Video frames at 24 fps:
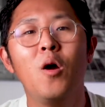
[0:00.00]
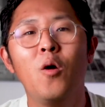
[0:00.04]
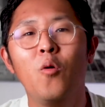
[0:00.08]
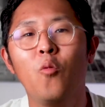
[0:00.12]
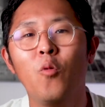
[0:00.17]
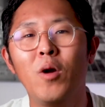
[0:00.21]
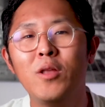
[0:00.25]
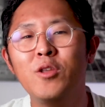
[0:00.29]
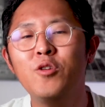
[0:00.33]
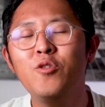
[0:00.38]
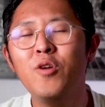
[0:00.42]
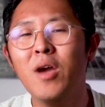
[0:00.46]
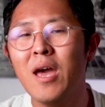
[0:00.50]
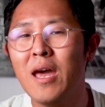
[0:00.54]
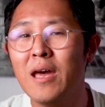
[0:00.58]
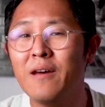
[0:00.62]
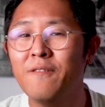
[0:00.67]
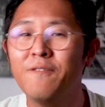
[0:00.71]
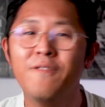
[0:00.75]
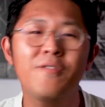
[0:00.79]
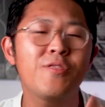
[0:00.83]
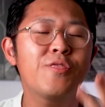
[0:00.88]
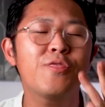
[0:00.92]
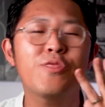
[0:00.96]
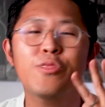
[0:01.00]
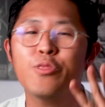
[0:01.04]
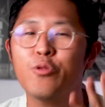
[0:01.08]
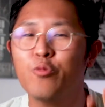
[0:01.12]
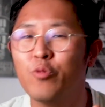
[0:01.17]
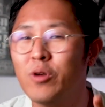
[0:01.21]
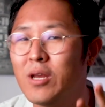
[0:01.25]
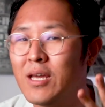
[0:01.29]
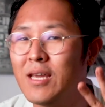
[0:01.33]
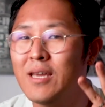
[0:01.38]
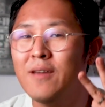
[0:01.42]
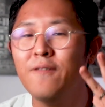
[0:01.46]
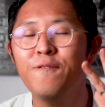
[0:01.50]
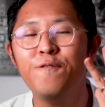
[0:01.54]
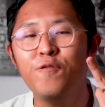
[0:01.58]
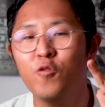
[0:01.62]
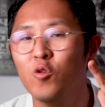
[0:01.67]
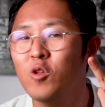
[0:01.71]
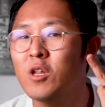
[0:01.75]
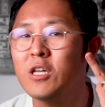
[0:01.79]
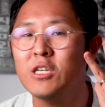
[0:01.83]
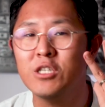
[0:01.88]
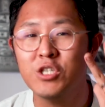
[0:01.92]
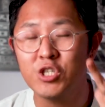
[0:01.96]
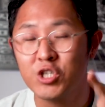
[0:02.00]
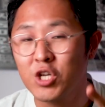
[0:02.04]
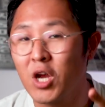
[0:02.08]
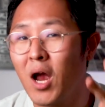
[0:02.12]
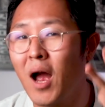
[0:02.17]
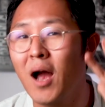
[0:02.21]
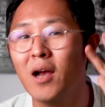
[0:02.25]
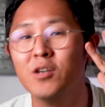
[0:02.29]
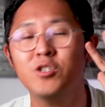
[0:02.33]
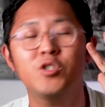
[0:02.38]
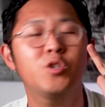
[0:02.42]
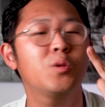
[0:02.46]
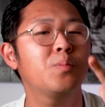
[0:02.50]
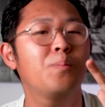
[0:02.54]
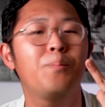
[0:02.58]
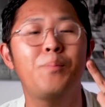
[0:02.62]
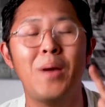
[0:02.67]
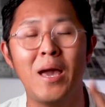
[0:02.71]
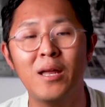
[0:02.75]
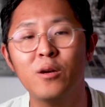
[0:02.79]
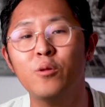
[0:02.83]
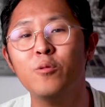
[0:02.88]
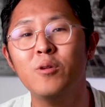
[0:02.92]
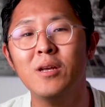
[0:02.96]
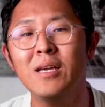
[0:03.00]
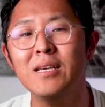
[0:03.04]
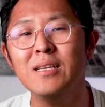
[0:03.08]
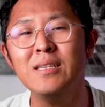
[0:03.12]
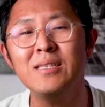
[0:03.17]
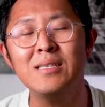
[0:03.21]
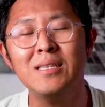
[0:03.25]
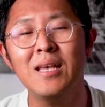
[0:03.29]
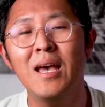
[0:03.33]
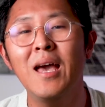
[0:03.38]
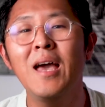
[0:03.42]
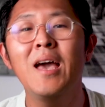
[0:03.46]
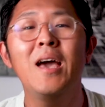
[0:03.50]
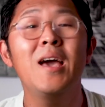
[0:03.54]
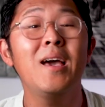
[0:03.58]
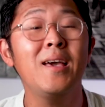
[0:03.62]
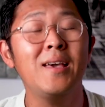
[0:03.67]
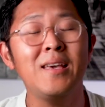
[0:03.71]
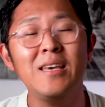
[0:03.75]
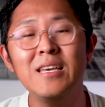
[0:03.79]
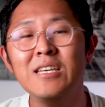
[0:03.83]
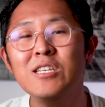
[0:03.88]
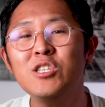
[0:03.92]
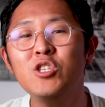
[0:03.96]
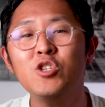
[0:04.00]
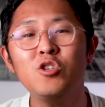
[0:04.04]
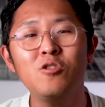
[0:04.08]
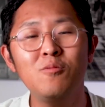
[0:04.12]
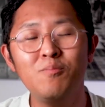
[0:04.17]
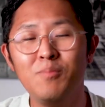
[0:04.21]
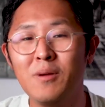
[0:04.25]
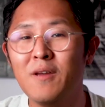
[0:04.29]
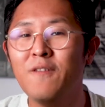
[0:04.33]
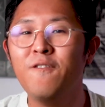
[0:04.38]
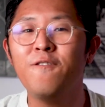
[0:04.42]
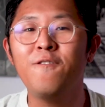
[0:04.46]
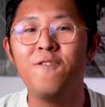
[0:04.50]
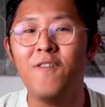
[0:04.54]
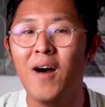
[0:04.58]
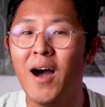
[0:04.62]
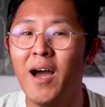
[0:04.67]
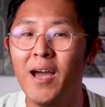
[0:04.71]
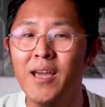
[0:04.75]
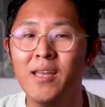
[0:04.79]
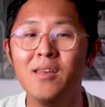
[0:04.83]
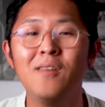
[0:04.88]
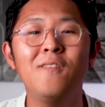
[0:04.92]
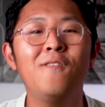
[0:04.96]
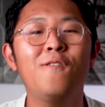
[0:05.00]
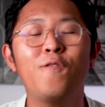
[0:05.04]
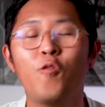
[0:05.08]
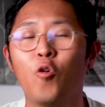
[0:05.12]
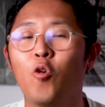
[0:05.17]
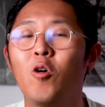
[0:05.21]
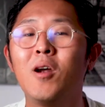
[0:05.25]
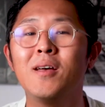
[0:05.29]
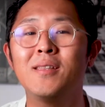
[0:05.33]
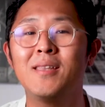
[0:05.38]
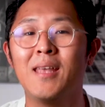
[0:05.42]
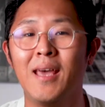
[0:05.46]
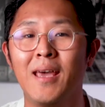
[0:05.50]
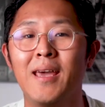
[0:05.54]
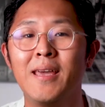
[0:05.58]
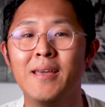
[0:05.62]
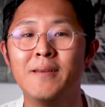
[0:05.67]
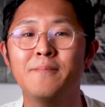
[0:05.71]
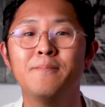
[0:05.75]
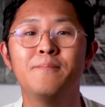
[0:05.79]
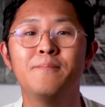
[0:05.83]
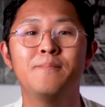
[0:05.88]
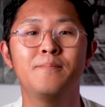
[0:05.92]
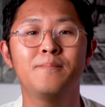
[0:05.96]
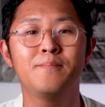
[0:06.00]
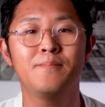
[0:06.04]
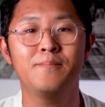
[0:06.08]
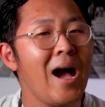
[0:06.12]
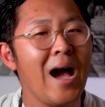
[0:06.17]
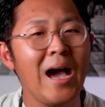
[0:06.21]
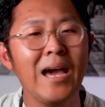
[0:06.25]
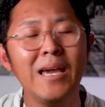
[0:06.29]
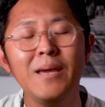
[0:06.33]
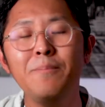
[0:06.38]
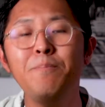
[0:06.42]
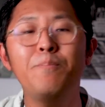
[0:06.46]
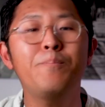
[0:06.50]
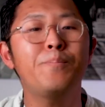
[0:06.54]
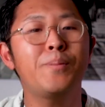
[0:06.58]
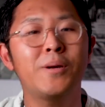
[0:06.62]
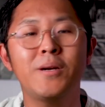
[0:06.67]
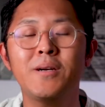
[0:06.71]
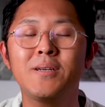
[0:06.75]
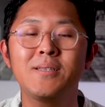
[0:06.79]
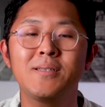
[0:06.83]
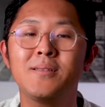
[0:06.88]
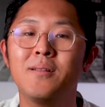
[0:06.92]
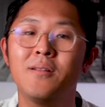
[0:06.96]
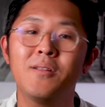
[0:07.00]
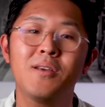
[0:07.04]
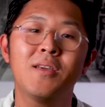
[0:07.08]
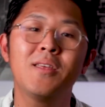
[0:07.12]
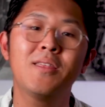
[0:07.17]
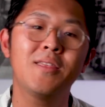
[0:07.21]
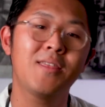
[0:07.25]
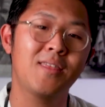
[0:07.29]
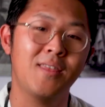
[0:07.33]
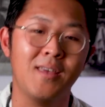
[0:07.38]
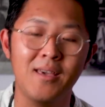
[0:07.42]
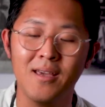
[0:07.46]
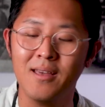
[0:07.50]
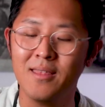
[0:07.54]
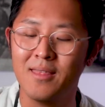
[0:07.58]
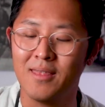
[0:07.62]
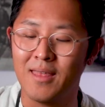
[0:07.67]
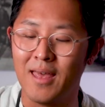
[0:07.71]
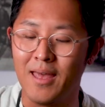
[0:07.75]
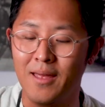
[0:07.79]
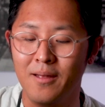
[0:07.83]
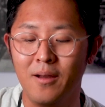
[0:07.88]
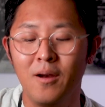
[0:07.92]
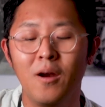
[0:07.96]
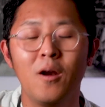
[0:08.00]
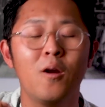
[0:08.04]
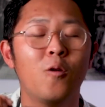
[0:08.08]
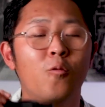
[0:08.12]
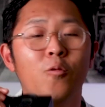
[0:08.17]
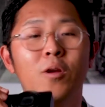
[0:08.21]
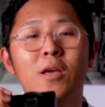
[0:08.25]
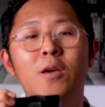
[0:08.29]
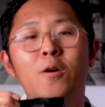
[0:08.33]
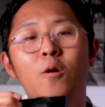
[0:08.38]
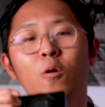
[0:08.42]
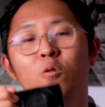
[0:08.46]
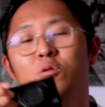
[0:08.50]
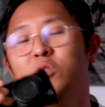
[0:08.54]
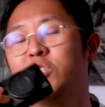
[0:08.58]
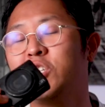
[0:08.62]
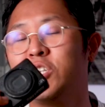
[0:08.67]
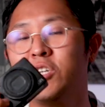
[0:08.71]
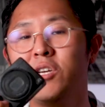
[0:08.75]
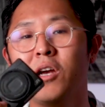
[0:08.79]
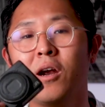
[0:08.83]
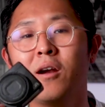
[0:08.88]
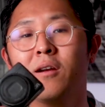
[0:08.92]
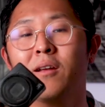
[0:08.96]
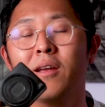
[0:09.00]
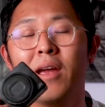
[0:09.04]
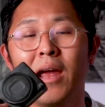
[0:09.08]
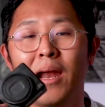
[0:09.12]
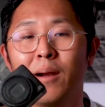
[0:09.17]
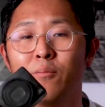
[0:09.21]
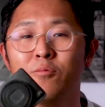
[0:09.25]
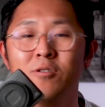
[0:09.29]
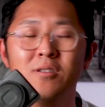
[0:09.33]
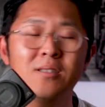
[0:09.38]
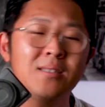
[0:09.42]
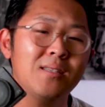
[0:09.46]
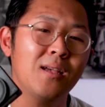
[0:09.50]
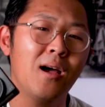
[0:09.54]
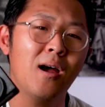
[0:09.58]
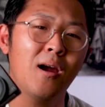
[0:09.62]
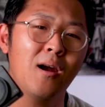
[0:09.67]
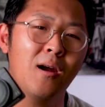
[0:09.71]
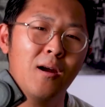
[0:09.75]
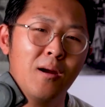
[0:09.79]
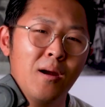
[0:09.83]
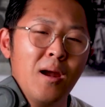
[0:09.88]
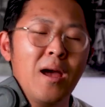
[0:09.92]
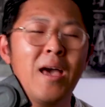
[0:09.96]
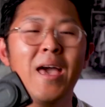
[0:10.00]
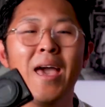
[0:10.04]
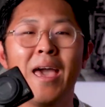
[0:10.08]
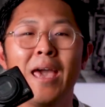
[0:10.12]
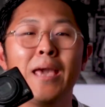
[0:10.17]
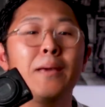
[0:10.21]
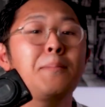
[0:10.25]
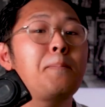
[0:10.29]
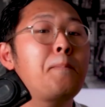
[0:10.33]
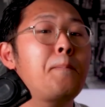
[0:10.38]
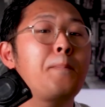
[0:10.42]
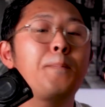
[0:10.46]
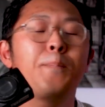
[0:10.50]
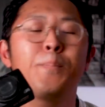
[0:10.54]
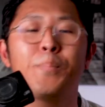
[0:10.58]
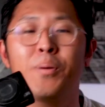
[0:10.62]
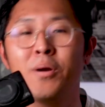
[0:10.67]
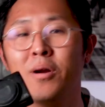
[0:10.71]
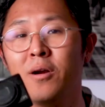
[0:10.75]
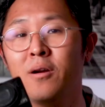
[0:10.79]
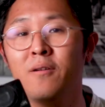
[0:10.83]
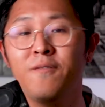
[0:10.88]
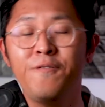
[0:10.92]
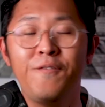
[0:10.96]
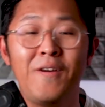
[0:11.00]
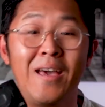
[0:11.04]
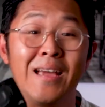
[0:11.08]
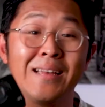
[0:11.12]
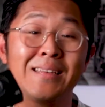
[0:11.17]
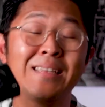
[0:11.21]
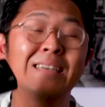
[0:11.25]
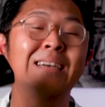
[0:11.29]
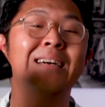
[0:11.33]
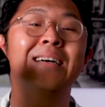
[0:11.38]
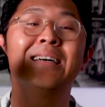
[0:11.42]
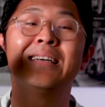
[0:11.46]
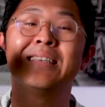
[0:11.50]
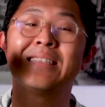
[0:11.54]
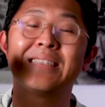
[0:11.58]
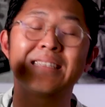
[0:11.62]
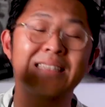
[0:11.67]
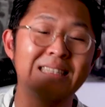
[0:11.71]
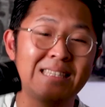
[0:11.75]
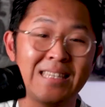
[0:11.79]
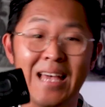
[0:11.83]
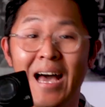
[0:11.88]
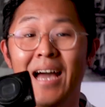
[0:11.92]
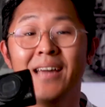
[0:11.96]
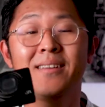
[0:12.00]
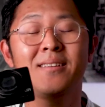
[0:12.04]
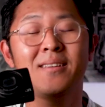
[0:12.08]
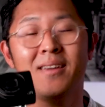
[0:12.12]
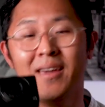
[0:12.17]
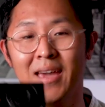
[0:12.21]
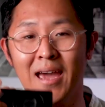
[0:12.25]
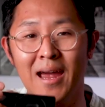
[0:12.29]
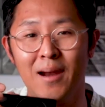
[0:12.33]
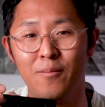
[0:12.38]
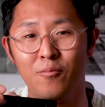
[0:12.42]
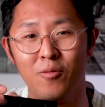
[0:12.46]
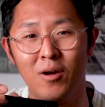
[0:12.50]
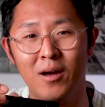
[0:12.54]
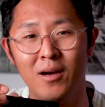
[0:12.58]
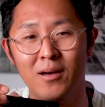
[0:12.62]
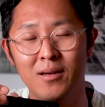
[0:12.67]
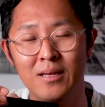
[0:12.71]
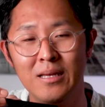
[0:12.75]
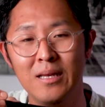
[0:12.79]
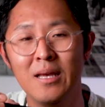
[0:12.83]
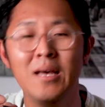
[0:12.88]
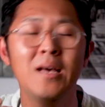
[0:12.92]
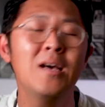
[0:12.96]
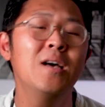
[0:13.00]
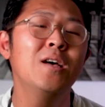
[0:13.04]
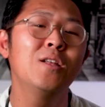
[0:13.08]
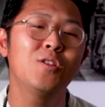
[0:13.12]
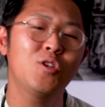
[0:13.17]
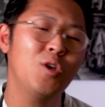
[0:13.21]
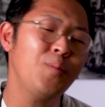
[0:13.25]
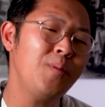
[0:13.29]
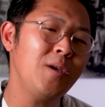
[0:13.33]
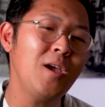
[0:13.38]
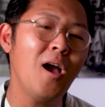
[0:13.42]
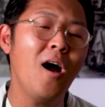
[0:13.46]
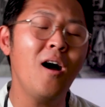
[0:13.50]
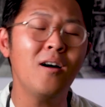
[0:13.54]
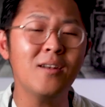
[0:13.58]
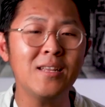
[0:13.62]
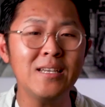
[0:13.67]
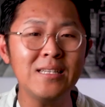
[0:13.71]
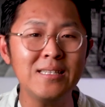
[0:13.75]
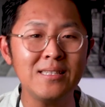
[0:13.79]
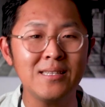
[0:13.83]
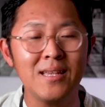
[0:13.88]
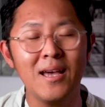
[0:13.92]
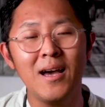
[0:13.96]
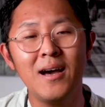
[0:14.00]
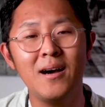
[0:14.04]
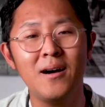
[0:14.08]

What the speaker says: when you have 3 fully charged batteries, it should be fine for a day. I personally think that RICOH GR cameras are a perfect side camera. To be honest,